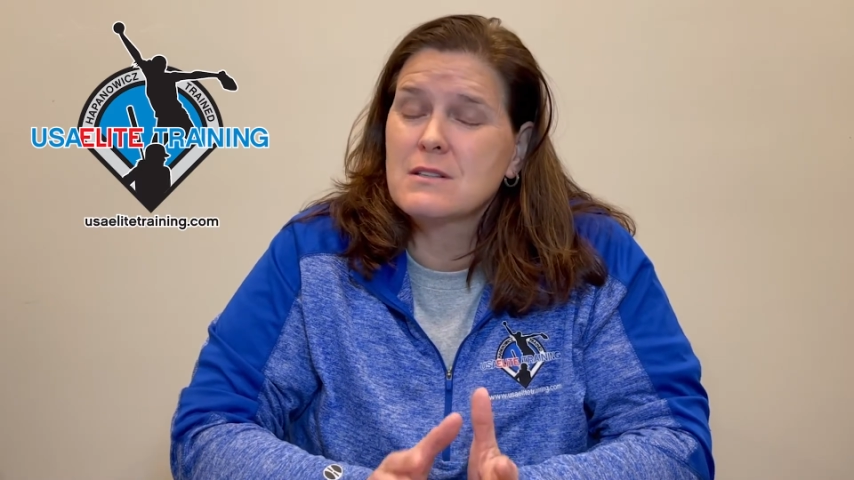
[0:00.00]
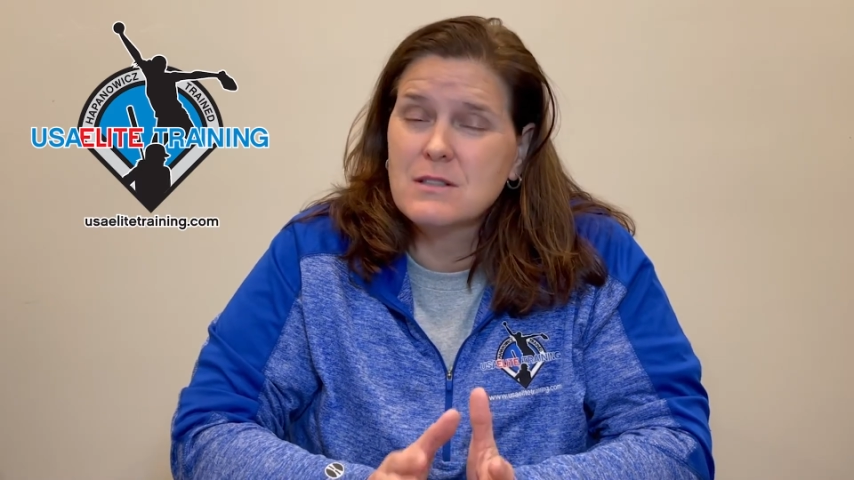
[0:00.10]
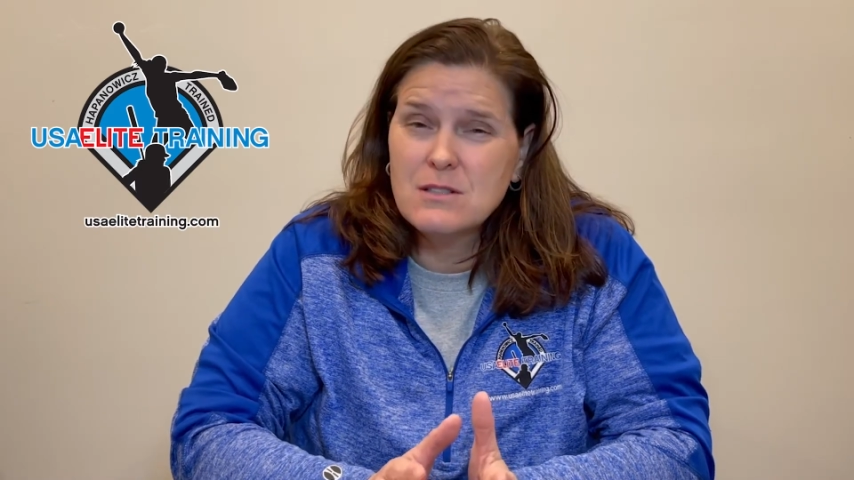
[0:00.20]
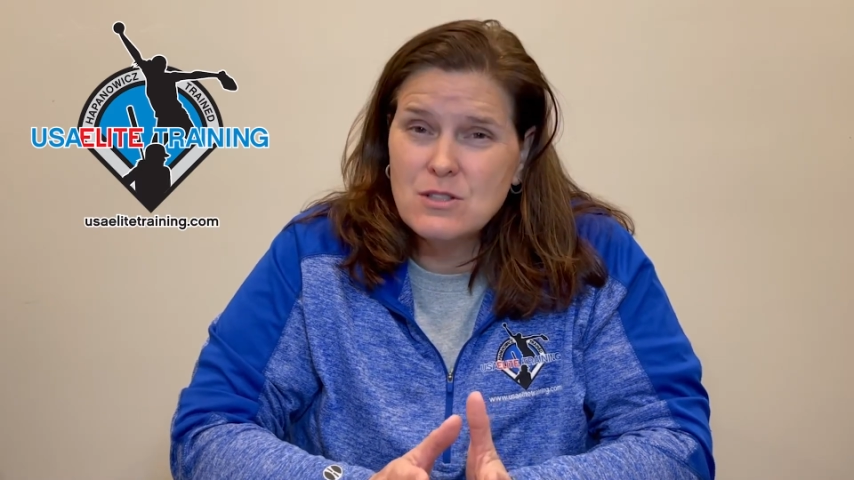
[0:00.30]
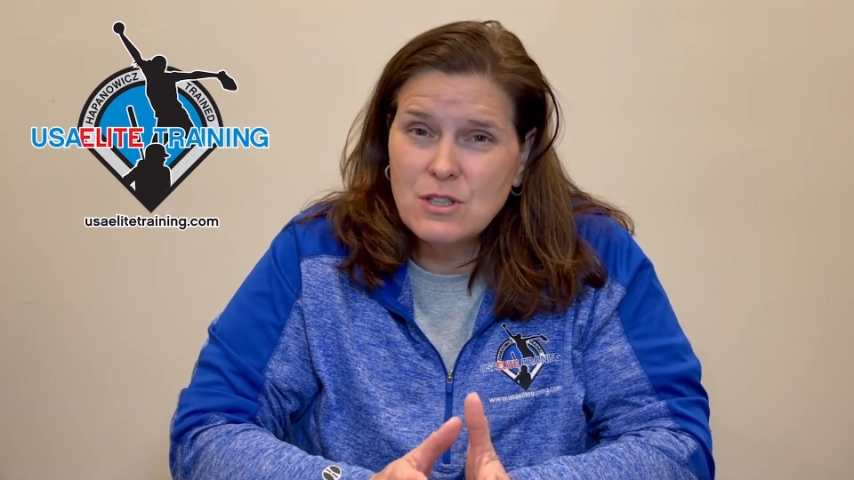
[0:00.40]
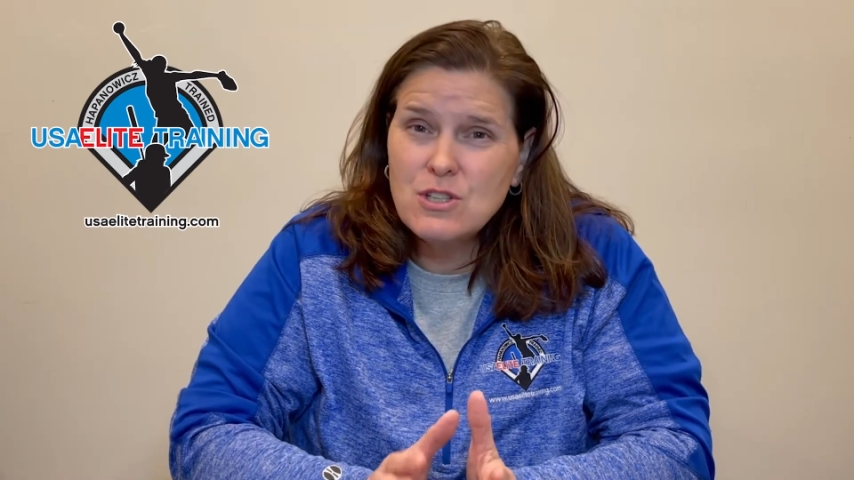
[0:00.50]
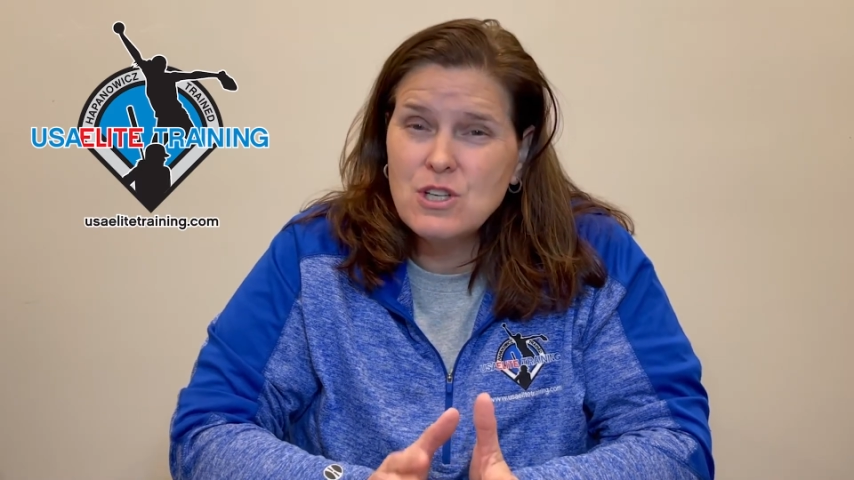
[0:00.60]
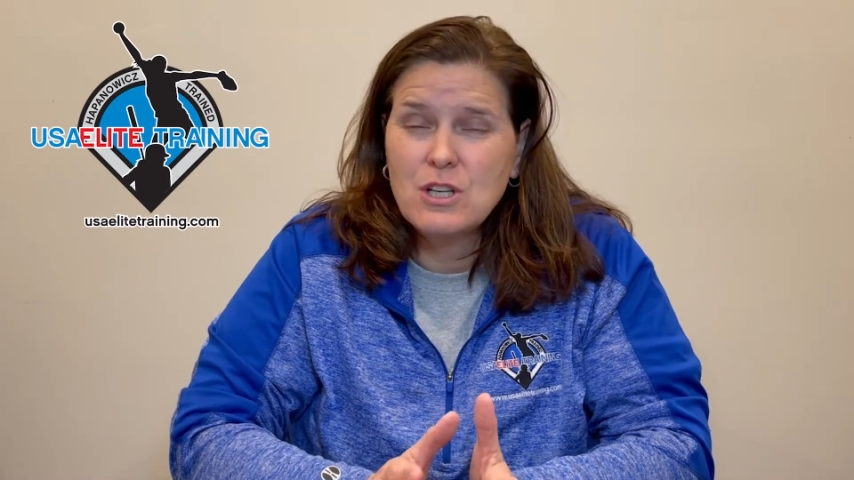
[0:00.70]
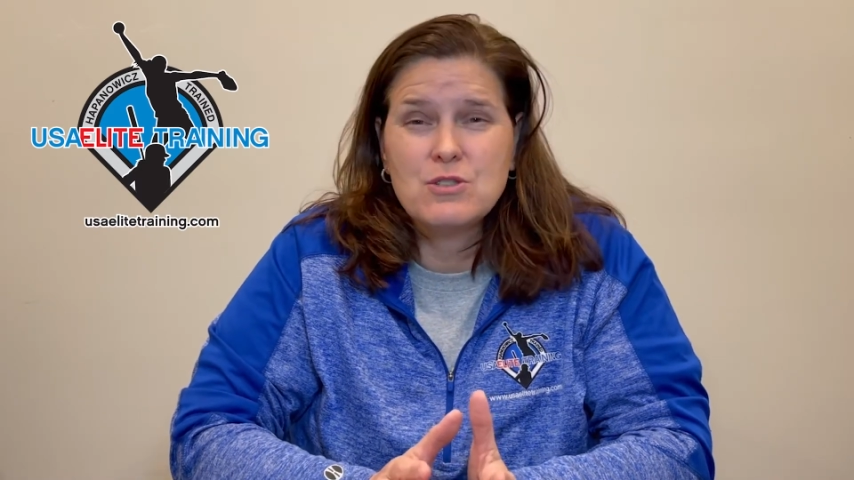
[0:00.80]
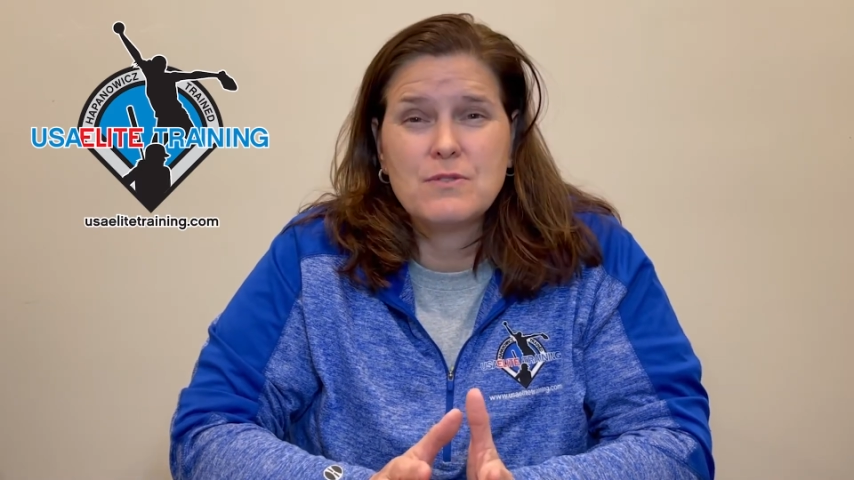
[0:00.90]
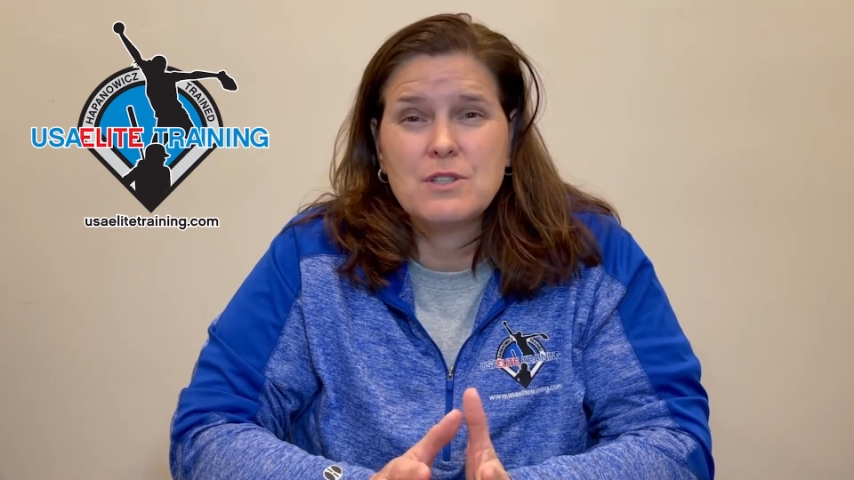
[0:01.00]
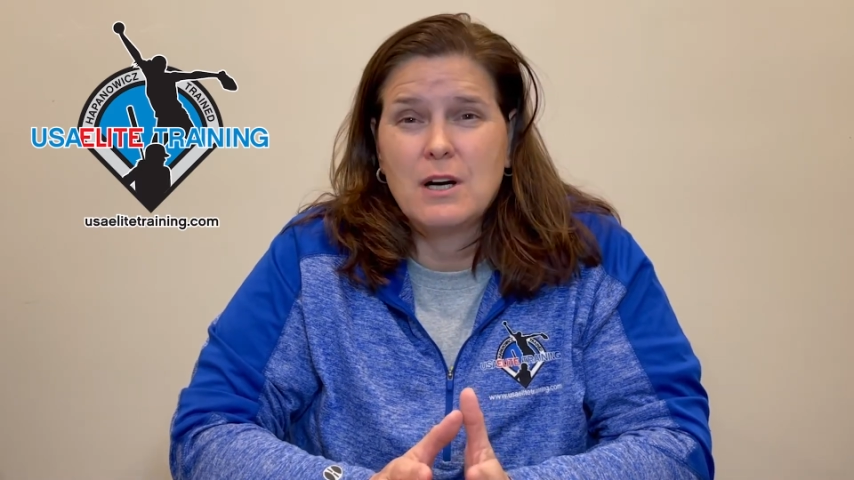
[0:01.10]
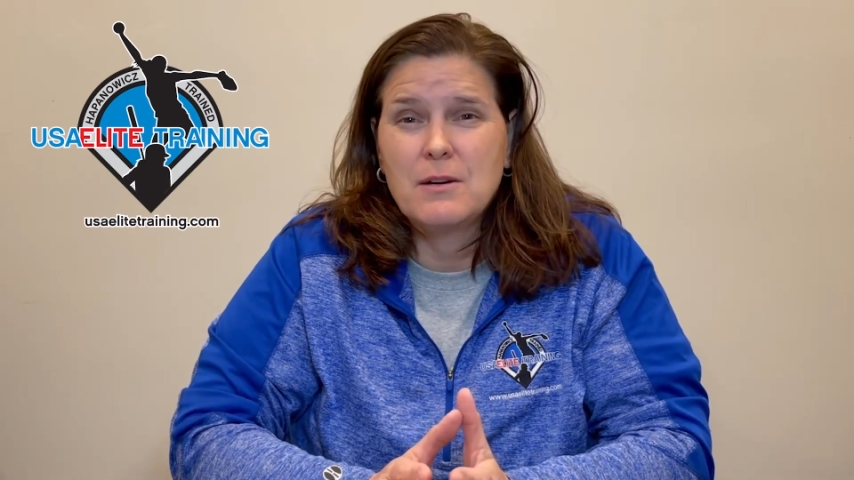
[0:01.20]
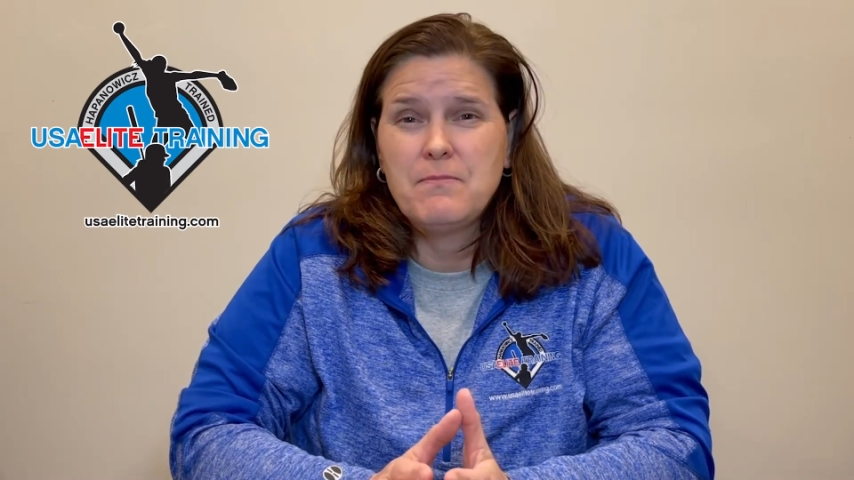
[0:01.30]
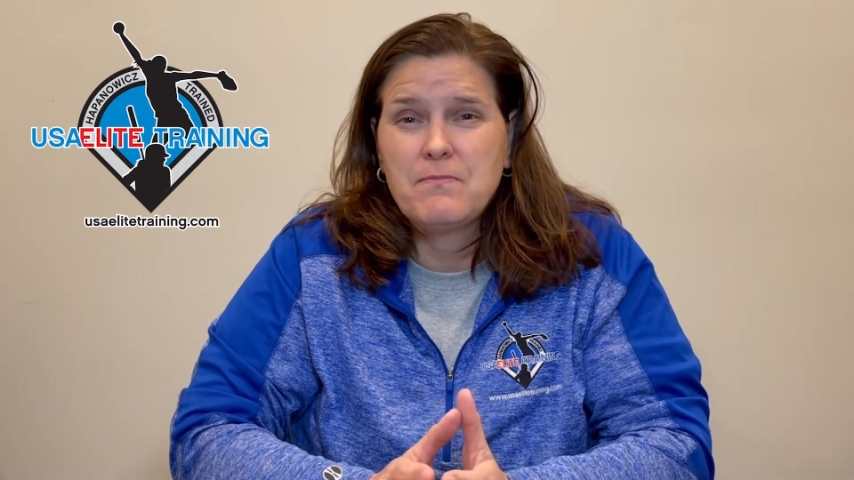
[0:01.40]
list is going to change over
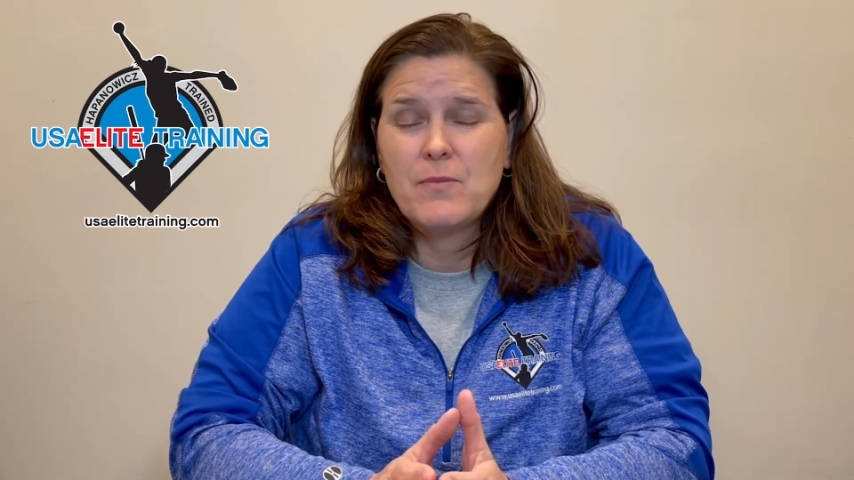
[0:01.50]
time,